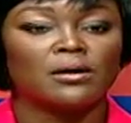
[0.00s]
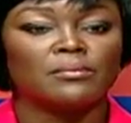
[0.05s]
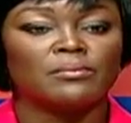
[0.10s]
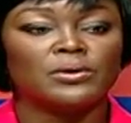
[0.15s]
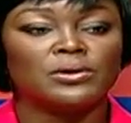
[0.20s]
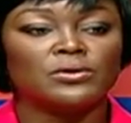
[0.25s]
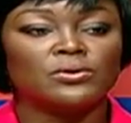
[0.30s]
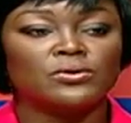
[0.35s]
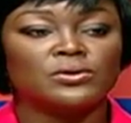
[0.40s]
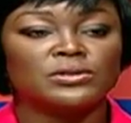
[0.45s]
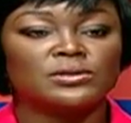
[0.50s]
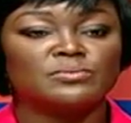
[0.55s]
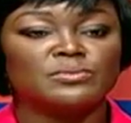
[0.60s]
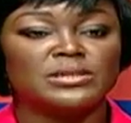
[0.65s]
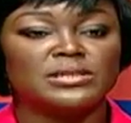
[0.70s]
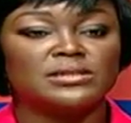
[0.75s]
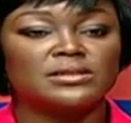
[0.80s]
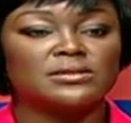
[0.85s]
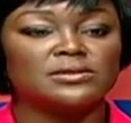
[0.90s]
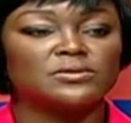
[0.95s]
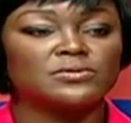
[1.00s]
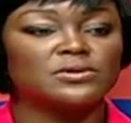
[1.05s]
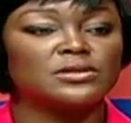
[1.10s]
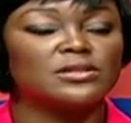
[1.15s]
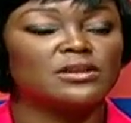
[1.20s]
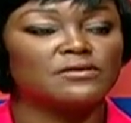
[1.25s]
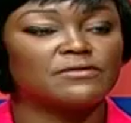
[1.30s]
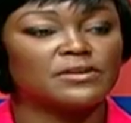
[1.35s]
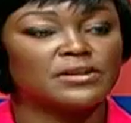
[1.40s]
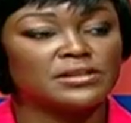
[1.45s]
but those meetings were
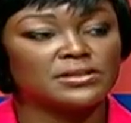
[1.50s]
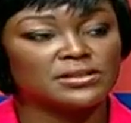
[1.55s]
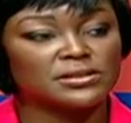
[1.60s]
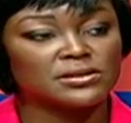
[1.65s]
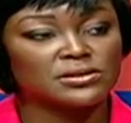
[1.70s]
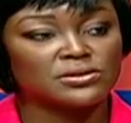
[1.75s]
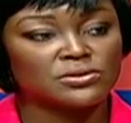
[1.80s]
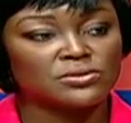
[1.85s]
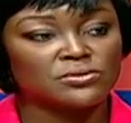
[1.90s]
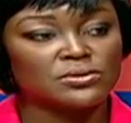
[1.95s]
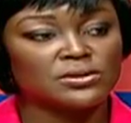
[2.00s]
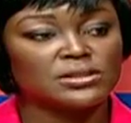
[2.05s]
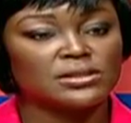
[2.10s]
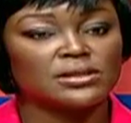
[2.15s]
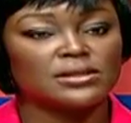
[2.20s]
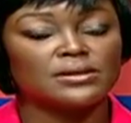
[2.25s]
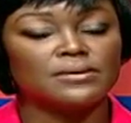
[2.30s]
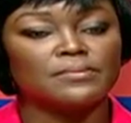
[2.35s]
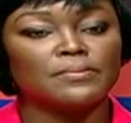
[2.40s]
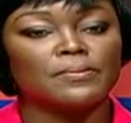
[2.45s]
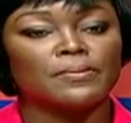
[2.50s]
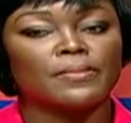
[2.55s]
never instituted,